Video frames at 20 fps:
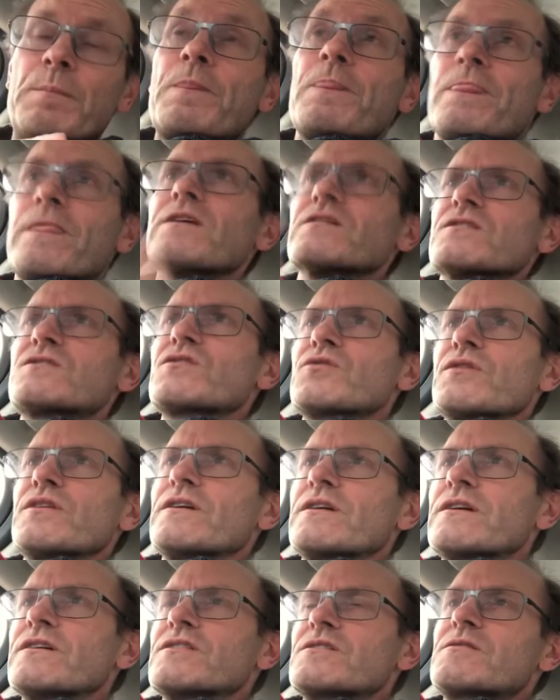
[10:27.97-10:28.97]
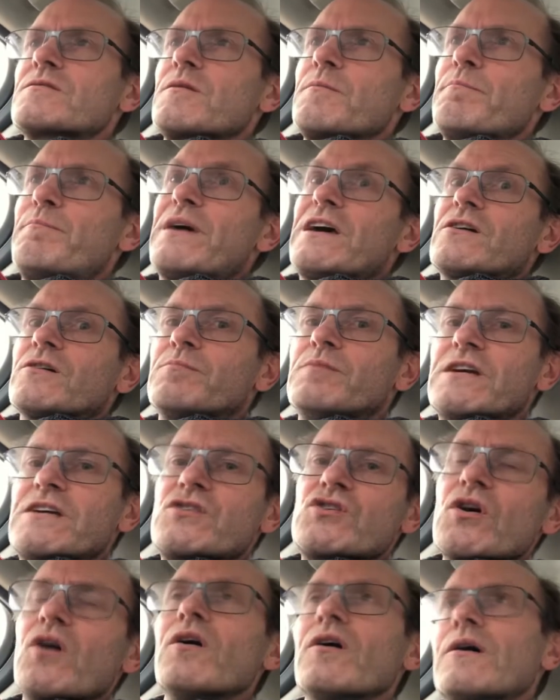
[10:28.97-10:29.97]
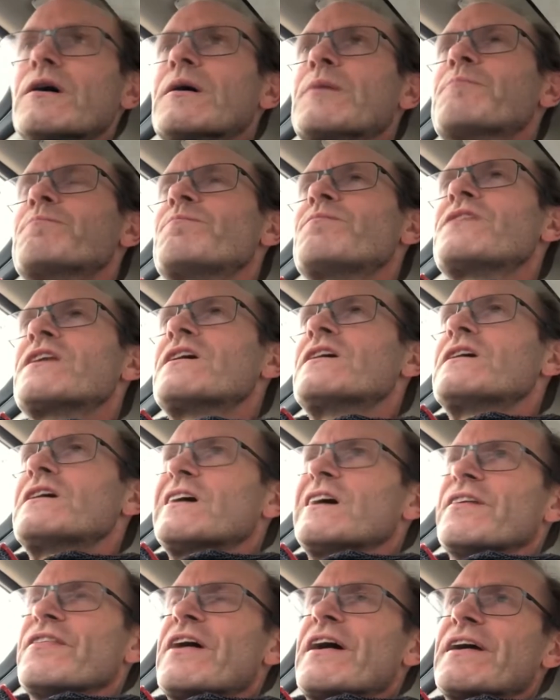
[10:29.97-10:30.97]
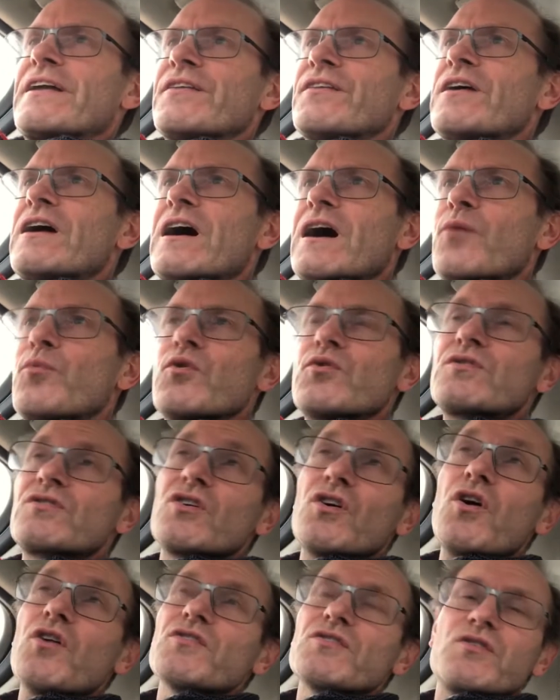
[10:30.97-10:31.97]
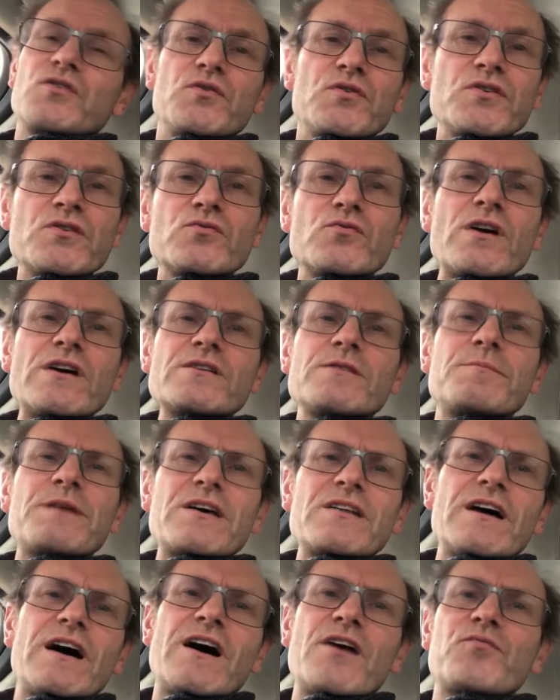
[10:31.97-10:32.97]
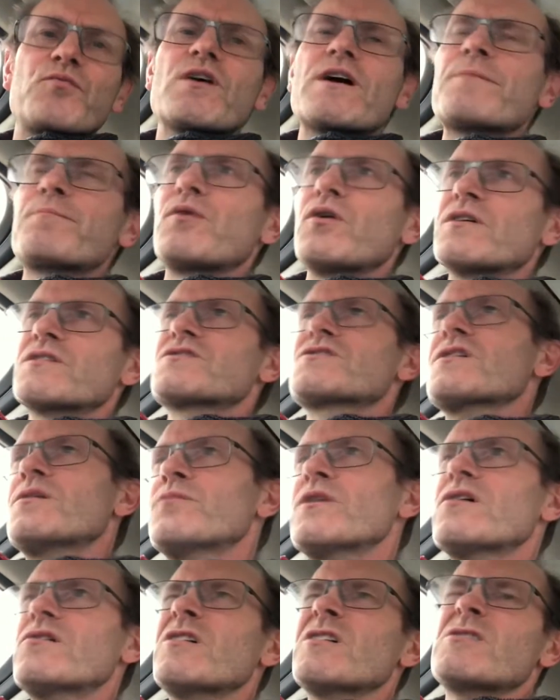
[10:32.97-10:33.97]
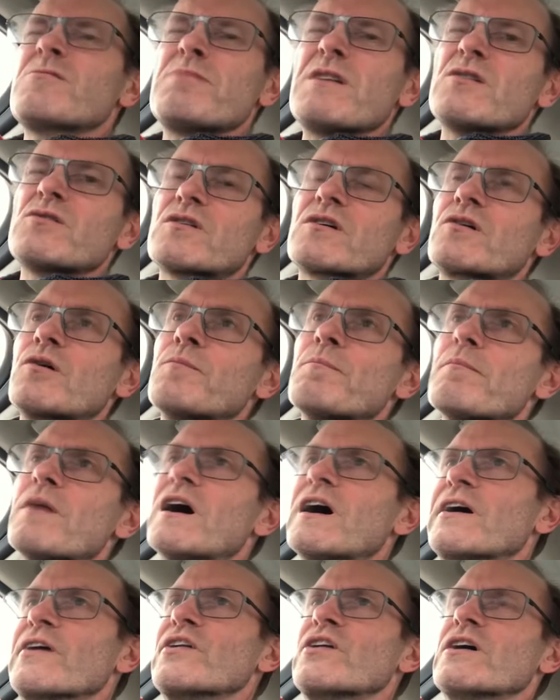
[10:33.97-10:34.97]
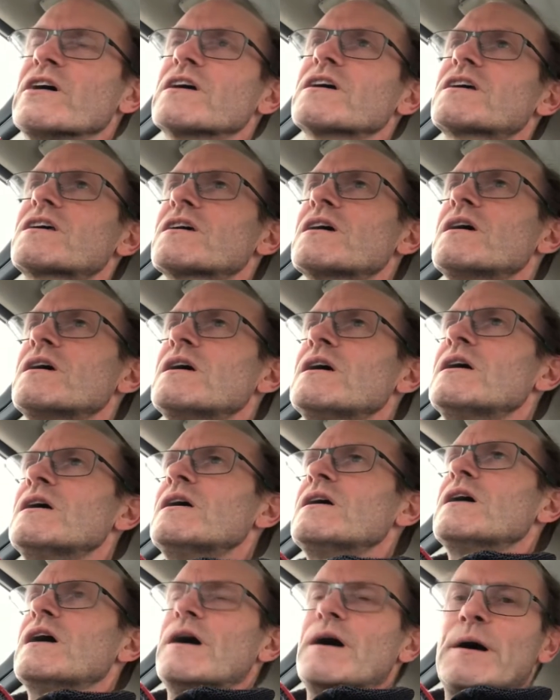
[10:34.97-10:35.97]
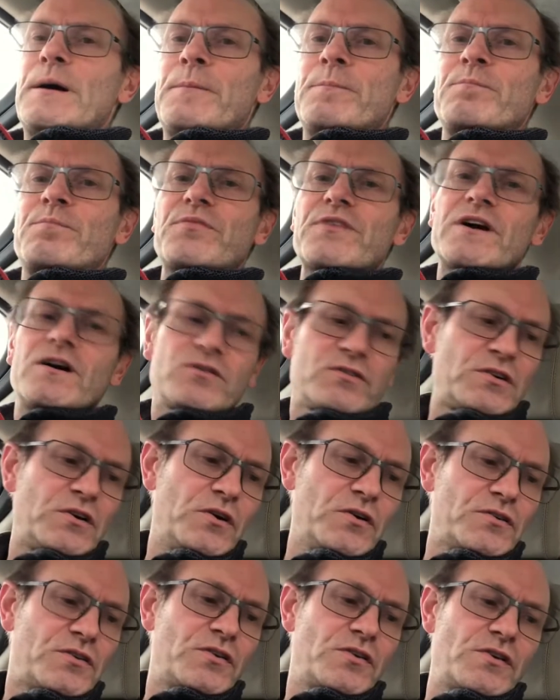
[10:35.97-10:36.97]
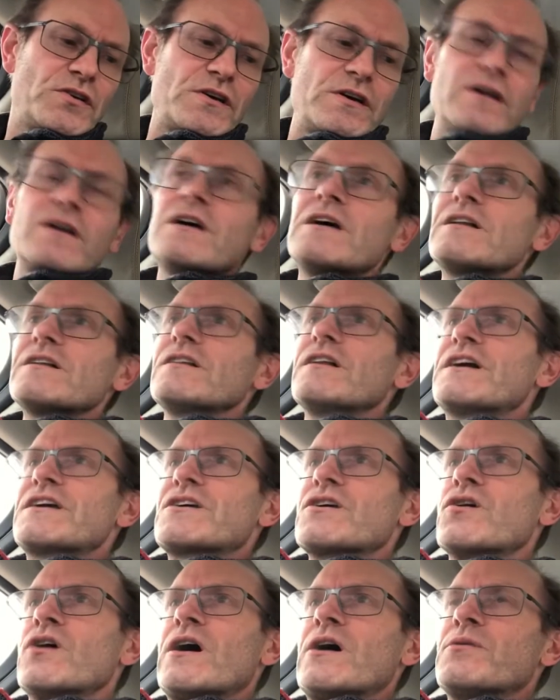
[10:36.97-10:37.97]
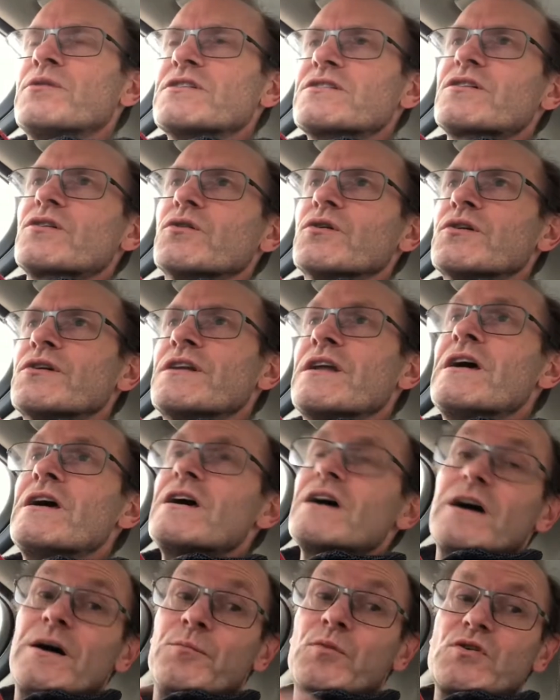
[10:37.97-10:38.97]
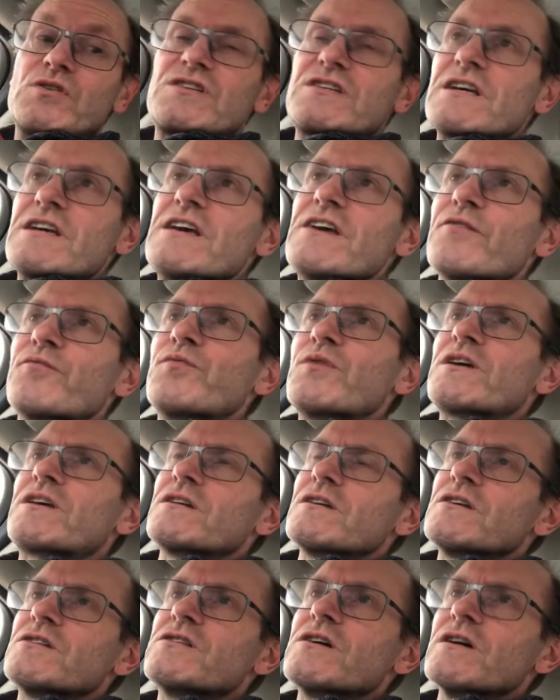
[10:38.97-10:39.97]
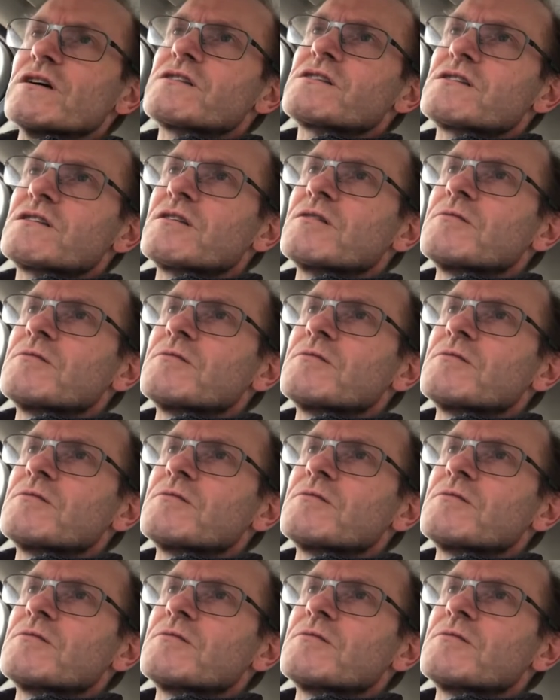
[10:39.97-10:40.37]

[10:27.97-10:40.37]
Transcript: so that it's bearably short, and then I will talk to you round about the halfway point, somewhere around about Kilmarnock. I'll talk to you, let you know how it's going, and we'll see if we can adjust